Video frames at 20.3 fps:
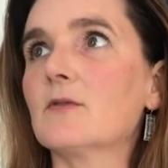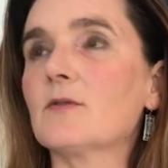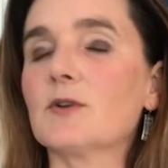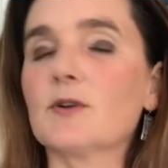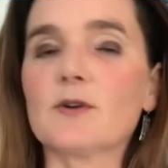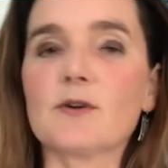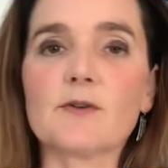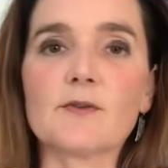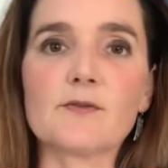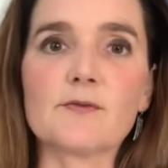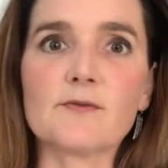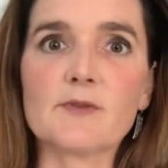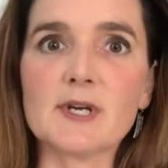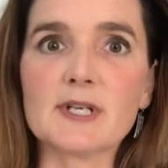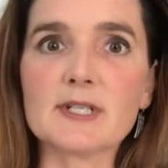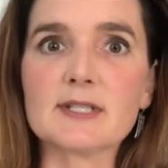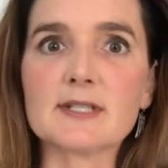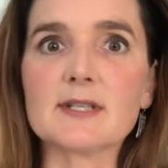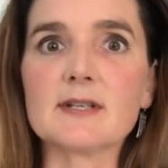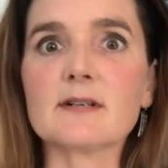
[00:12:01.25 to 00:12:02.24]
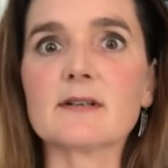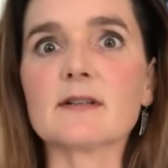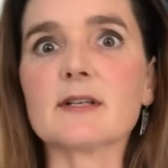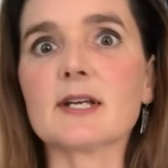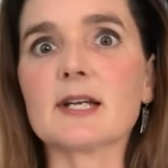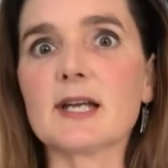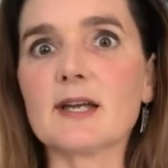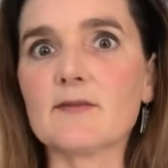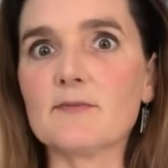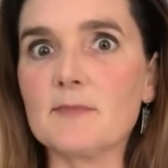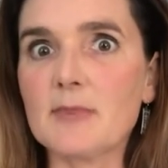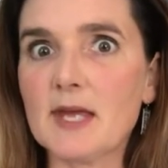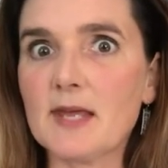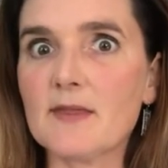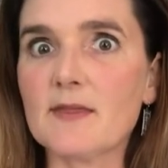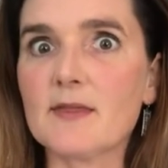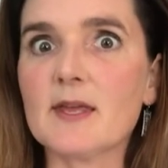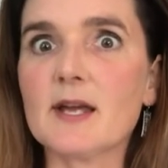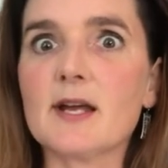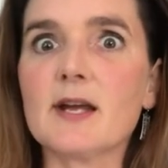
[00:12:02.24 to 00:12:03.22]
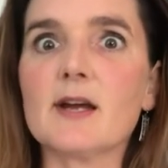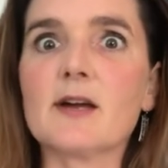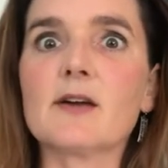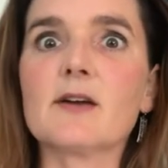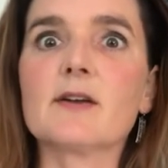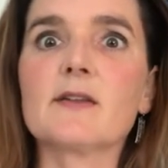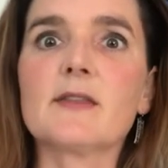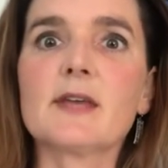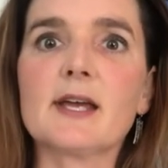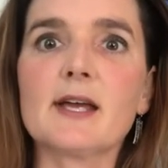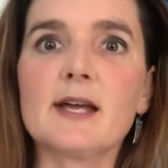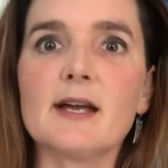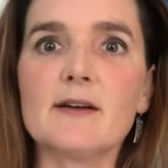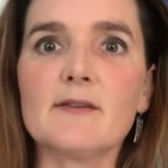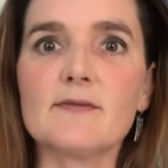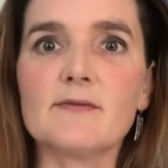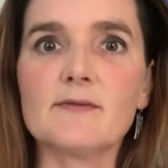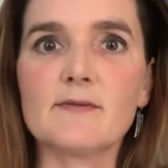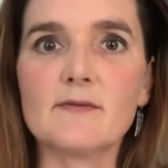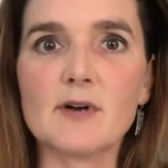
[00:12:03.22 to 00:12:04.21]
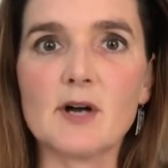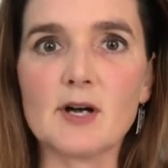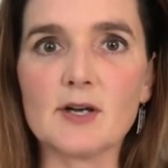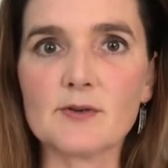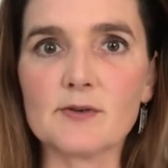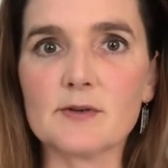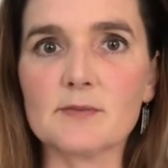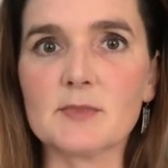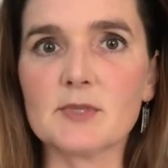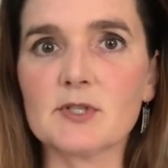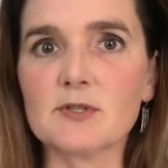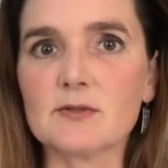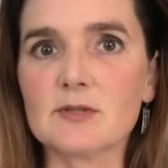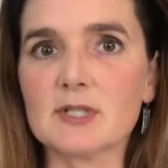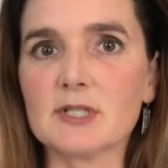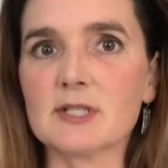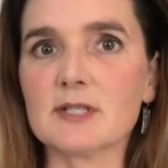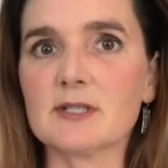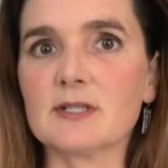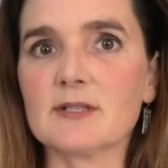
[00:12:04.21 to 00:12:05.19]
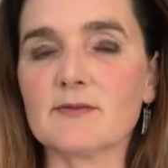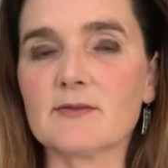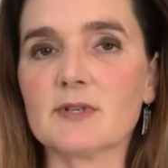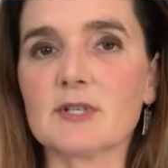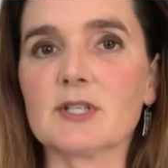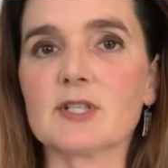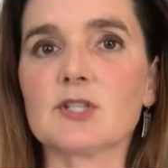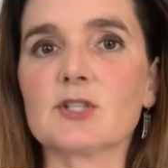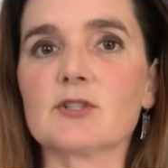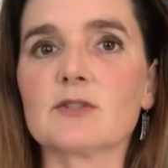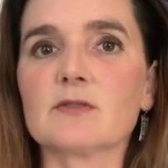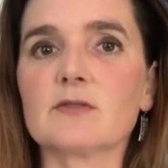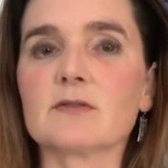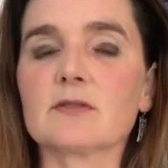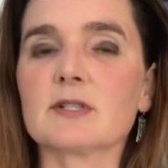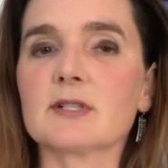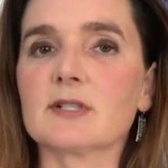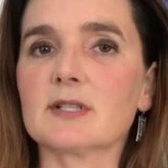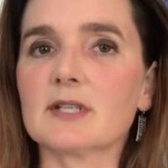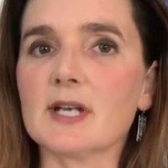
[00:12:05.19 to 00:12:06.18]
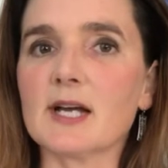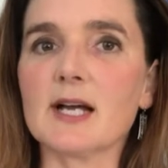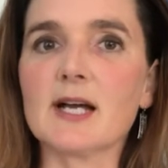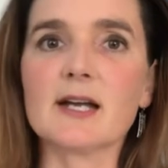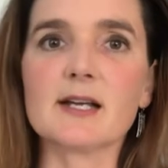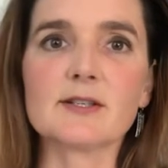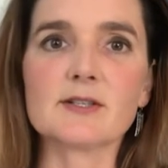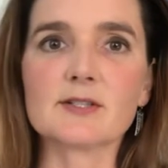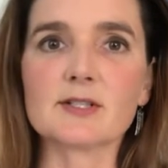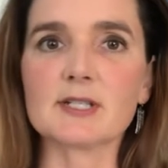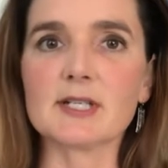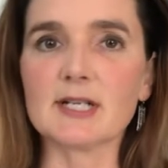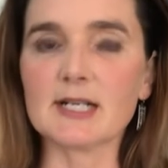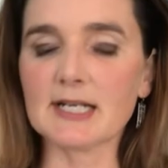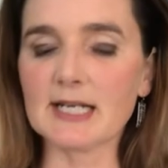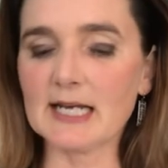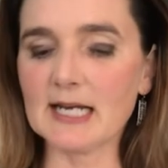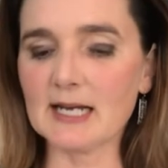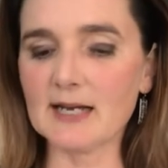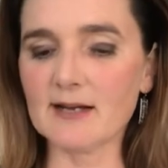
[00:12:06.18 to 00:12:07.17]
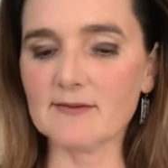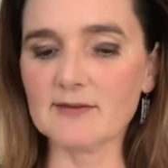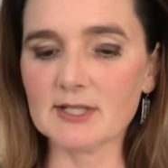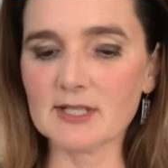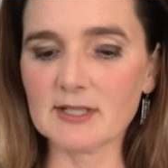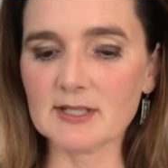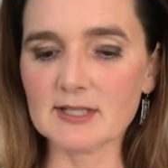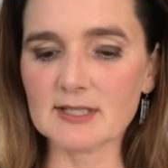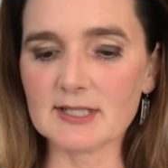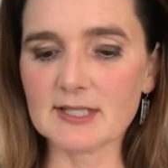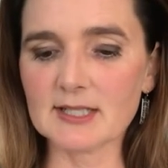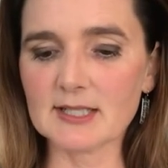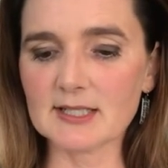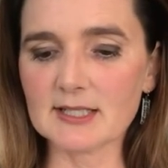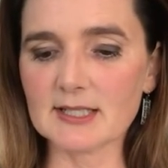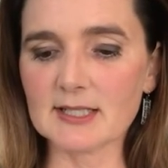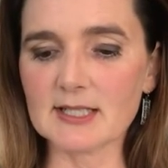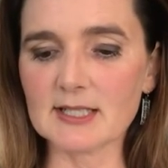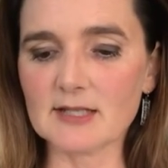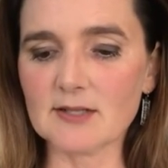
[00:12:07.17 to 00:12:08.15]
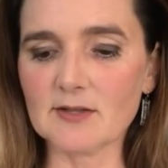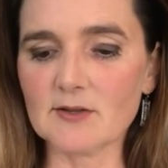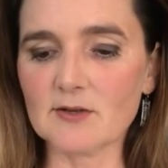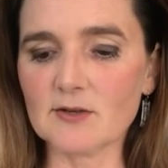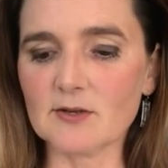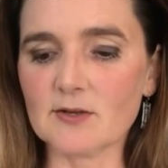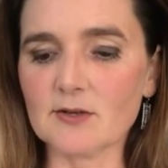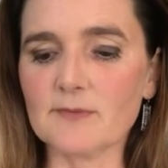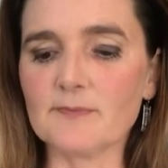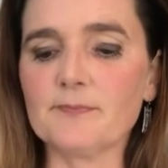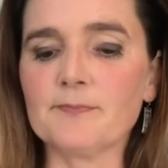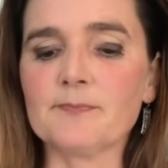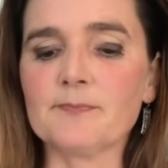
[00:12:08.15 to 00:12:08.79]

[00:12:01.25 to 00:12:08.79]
you know, friends that are like, have been there and they have autoimmune and different issues, and yeah, I understand I can't have any of these things either.